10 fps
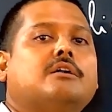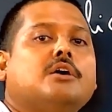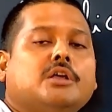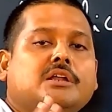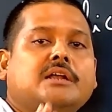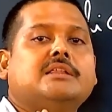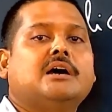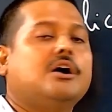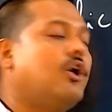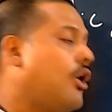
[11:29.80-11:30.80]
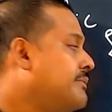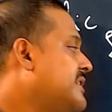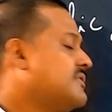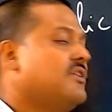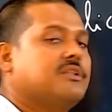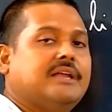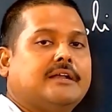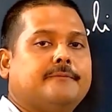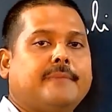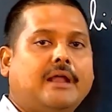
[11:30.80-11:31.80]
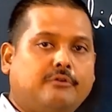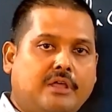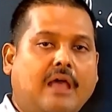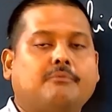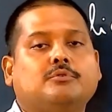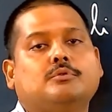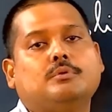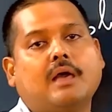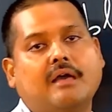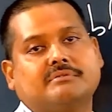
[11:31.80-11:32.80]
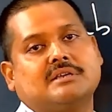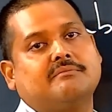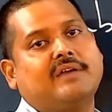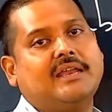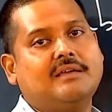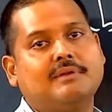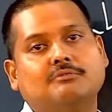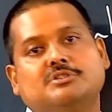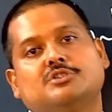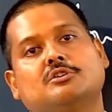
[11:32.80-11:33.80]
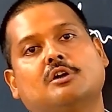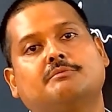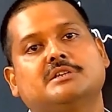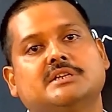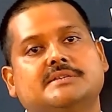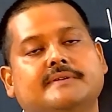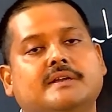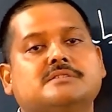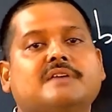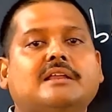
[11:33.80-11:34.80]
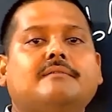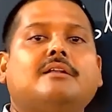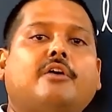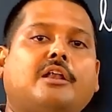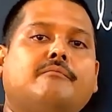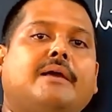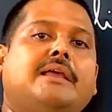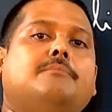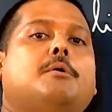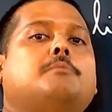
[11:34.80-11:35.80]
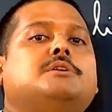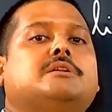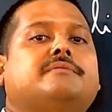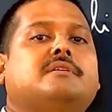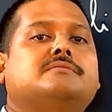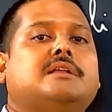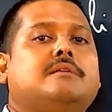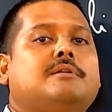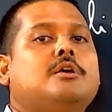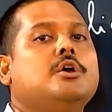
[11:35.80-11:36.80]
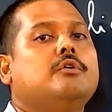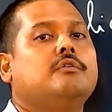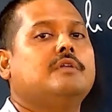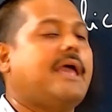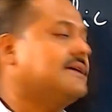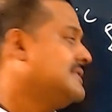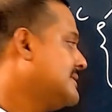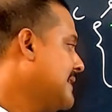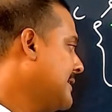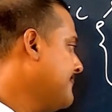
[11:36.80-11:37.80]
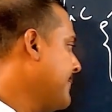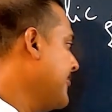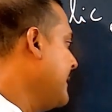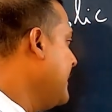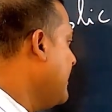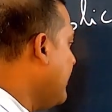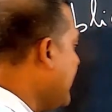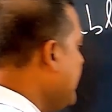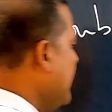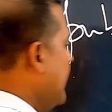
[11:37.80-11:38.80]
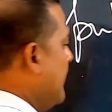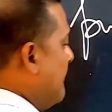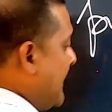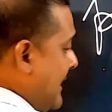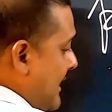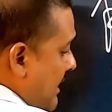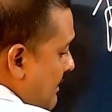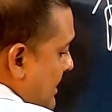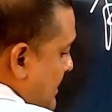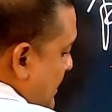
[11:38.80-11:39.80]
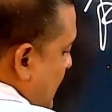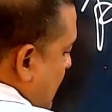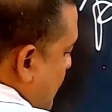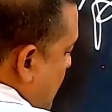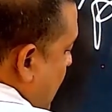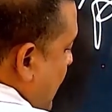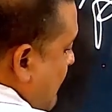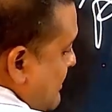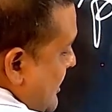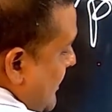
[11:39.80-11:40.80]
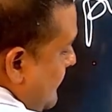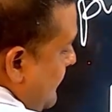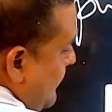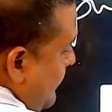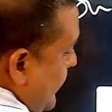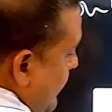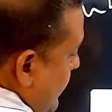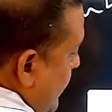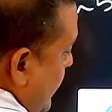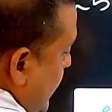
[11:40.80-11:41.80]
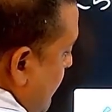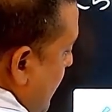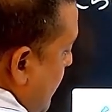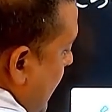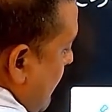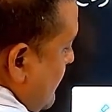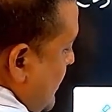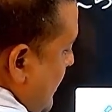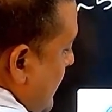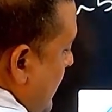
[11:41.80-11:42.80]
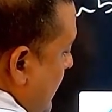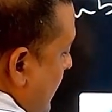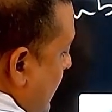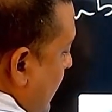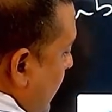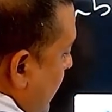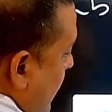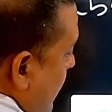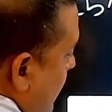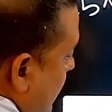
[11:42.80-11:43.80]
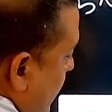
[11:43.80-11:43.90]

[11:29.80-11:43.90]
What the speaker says: create the object for that, and we have to have some variable which is called object reference variable, and by help of object reference variable we will access that. Okay. But there may be a question. There may be a question in